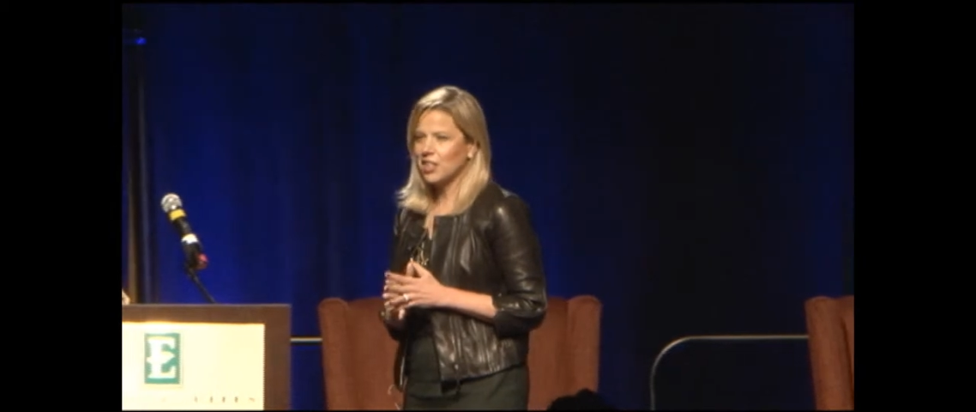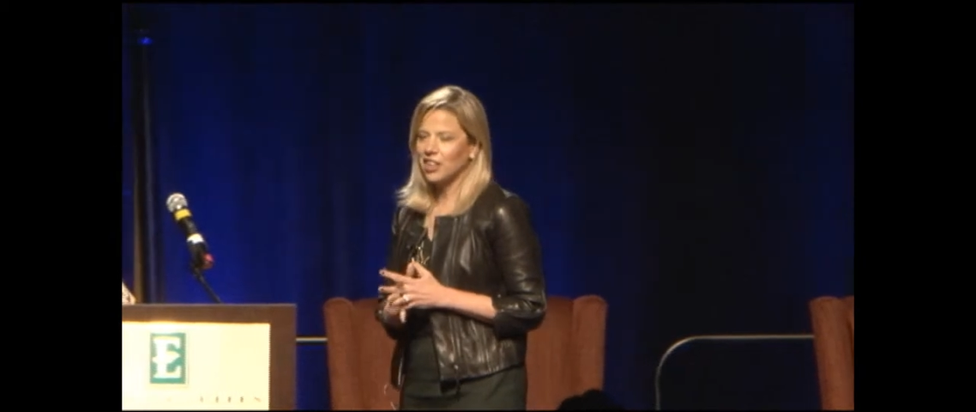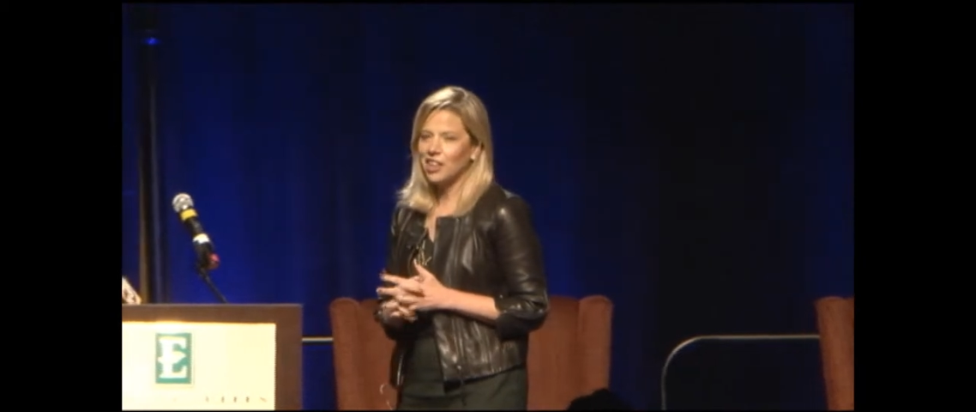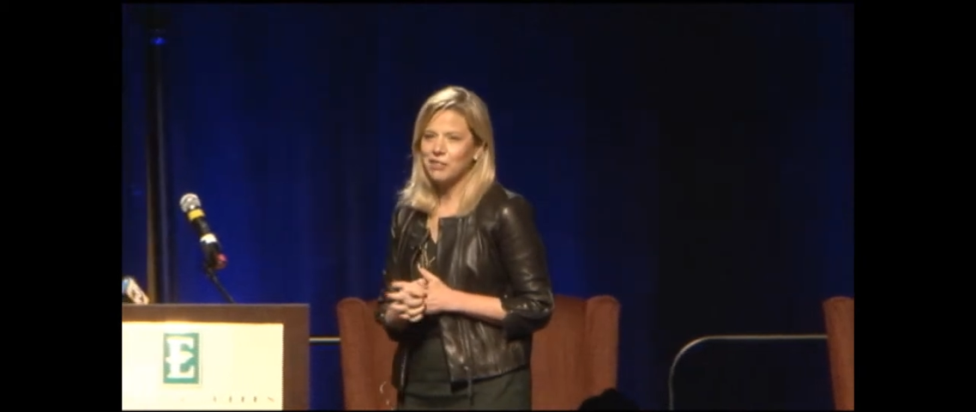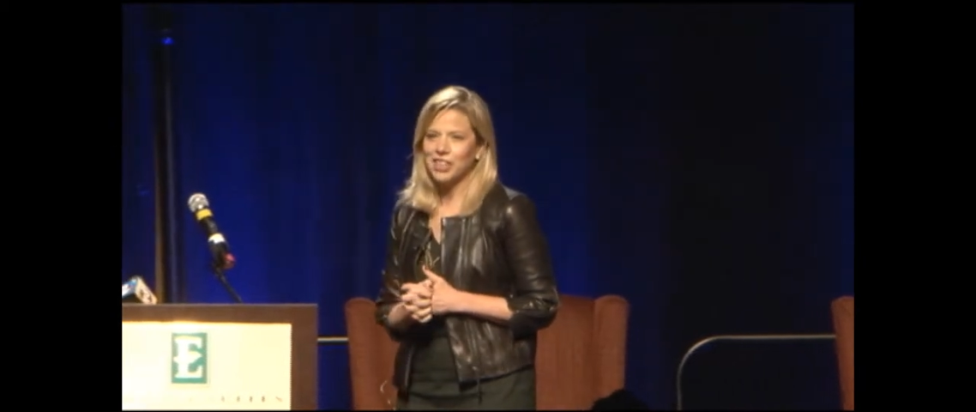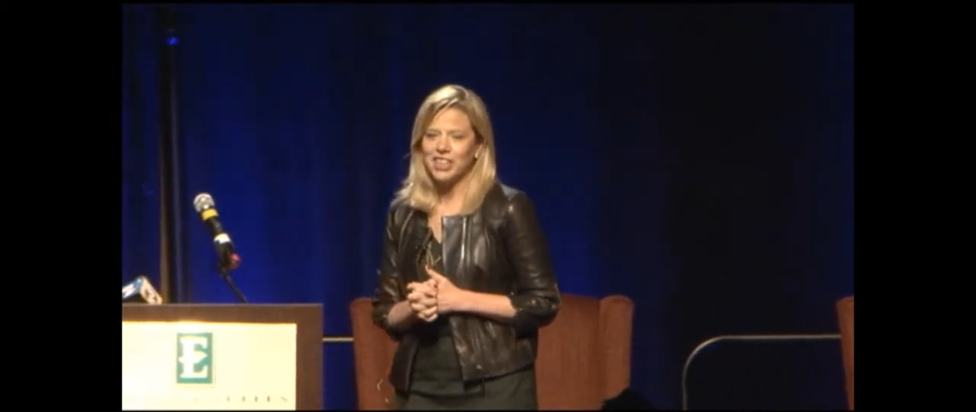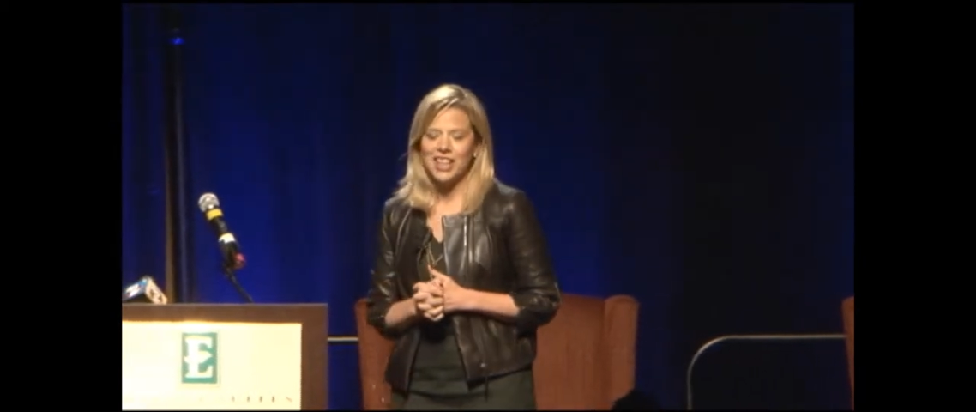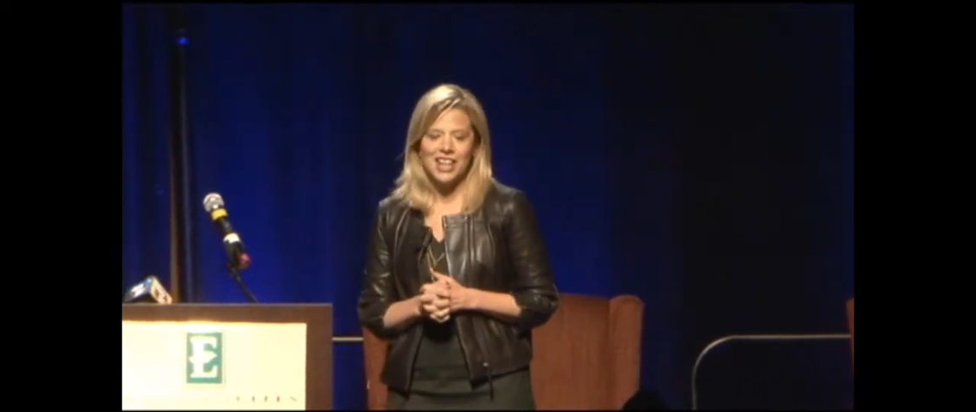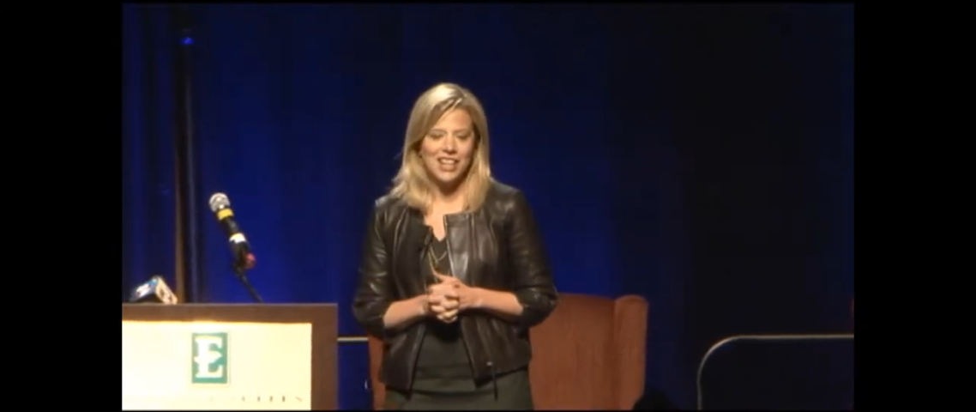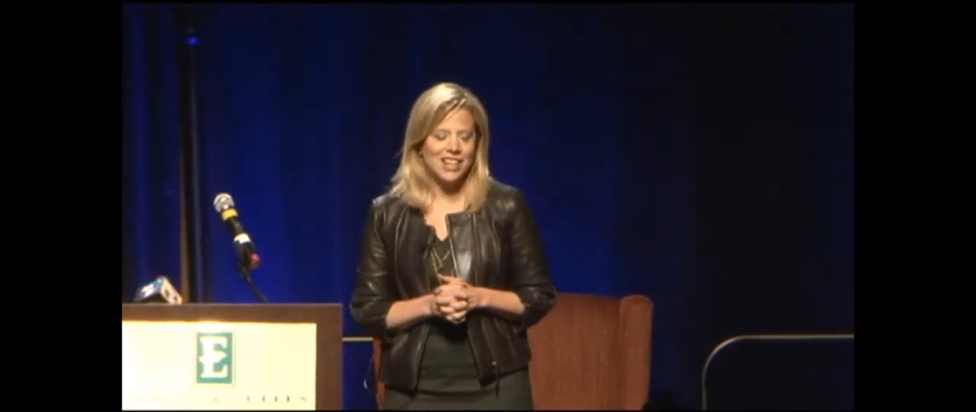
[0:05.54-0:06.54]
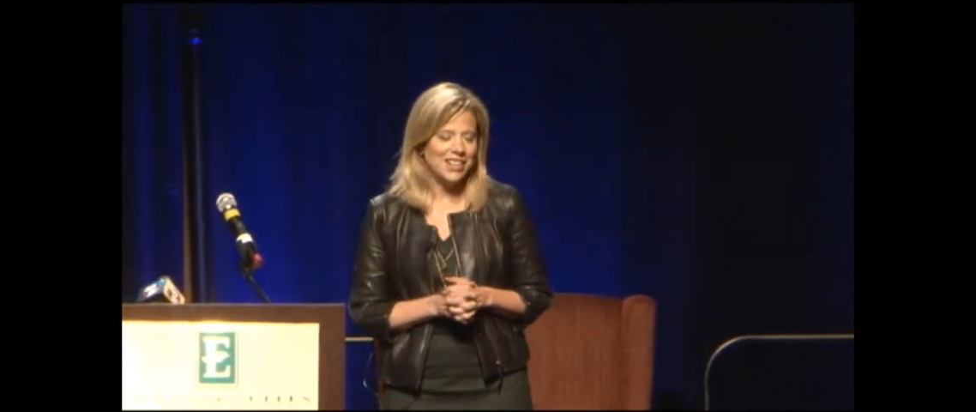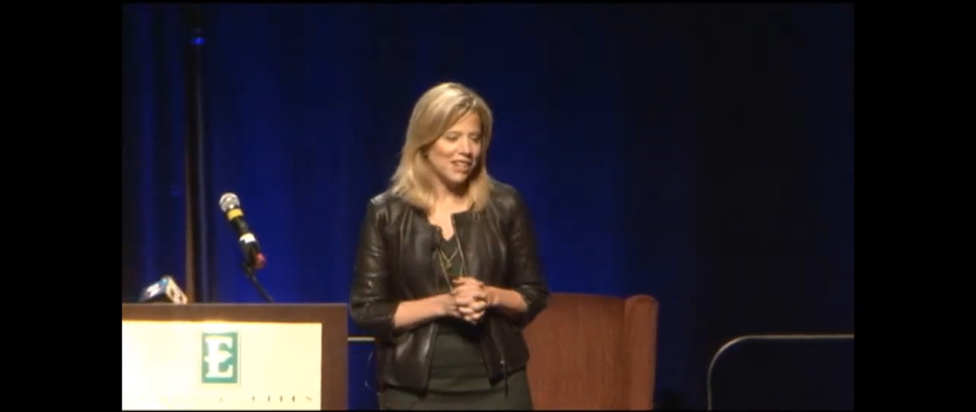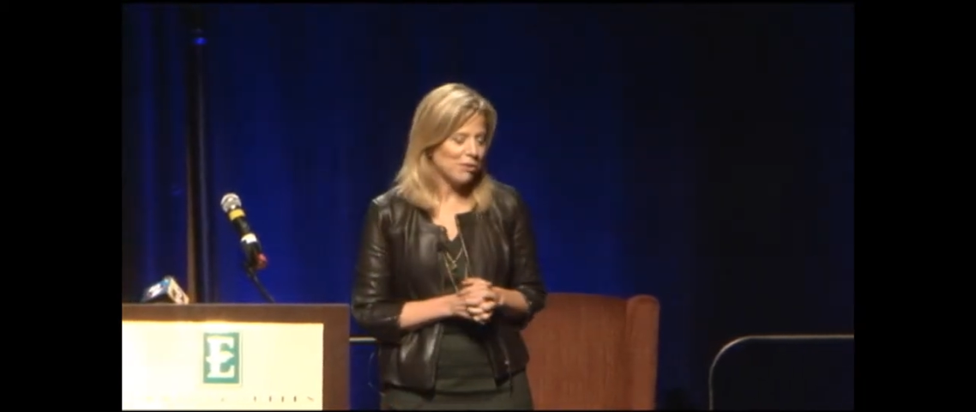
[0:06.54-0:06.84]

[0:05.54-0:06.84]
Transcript: to cover, and